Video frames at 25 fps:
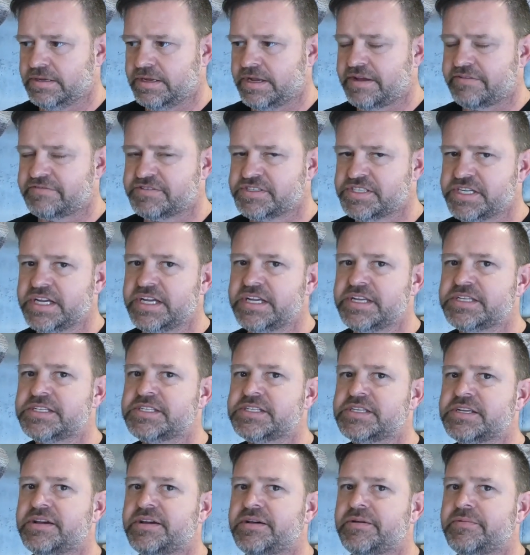I've seen
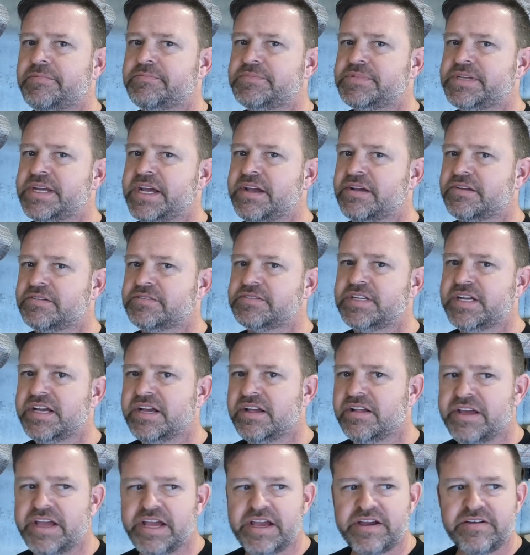some
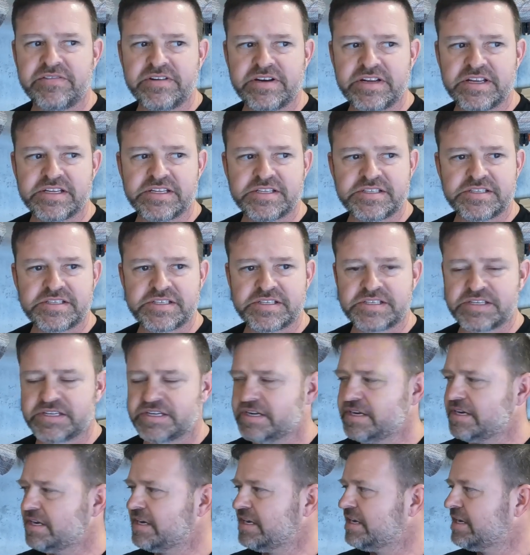telltale evidence
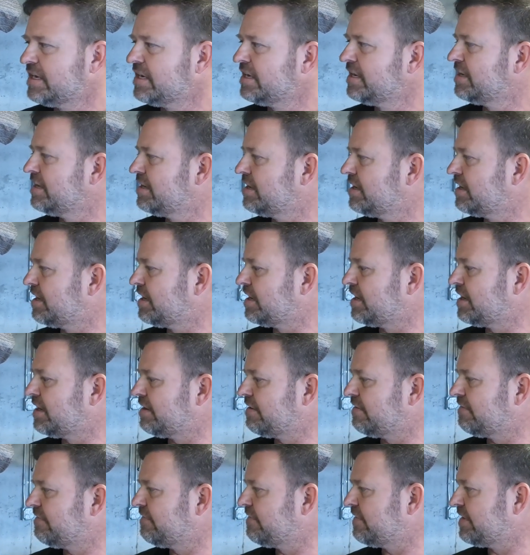
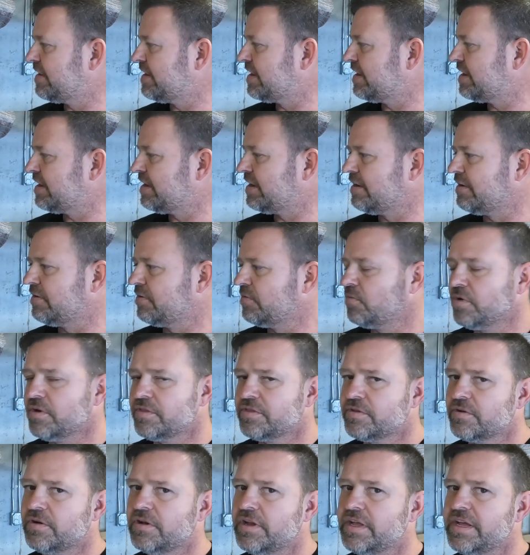of uh,
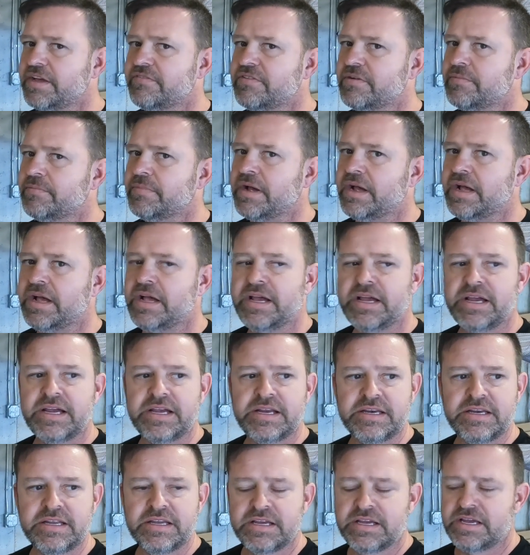what they're leaving
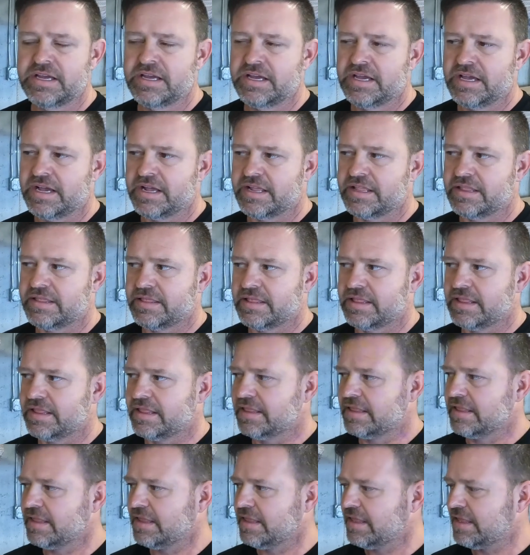behind.
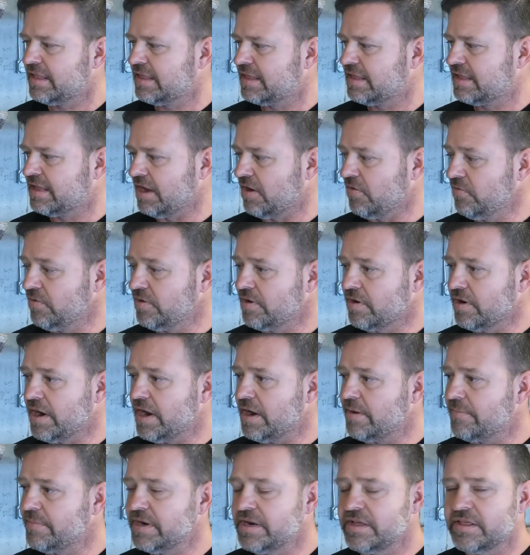Don't know
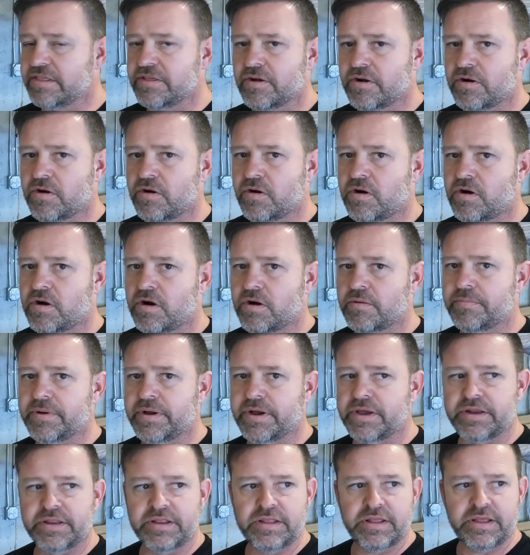how many there are,
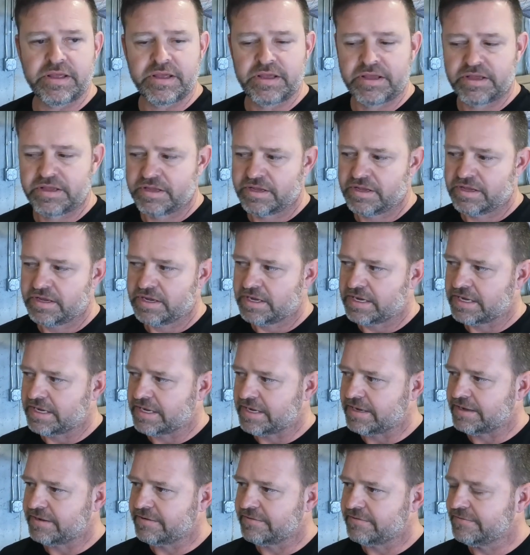but
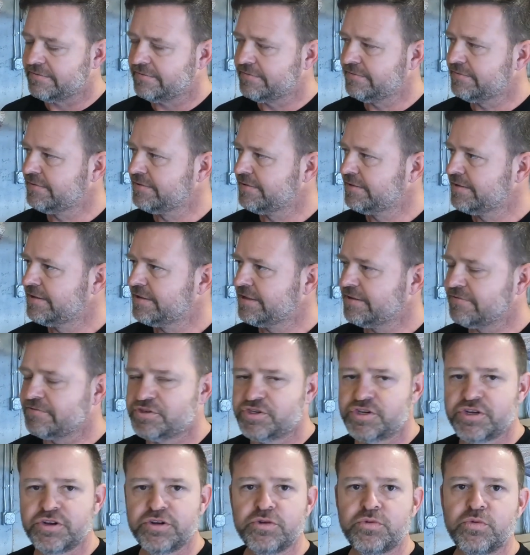uh,
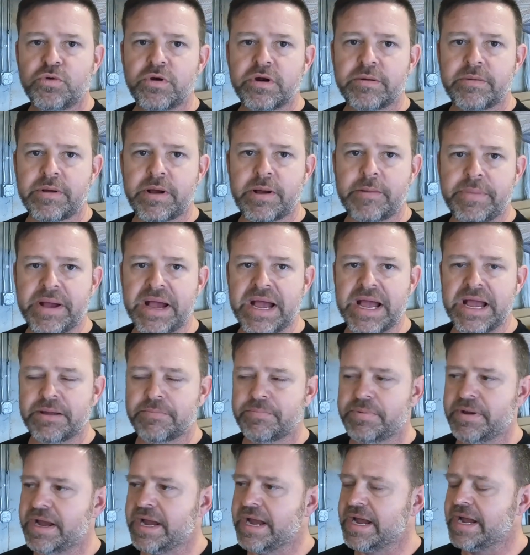chewed one of my
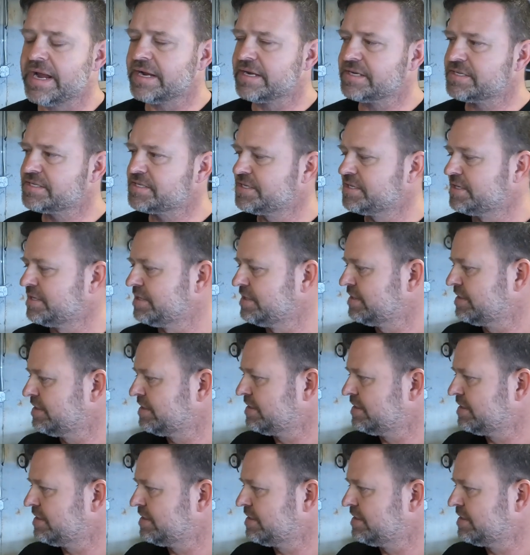backpacks.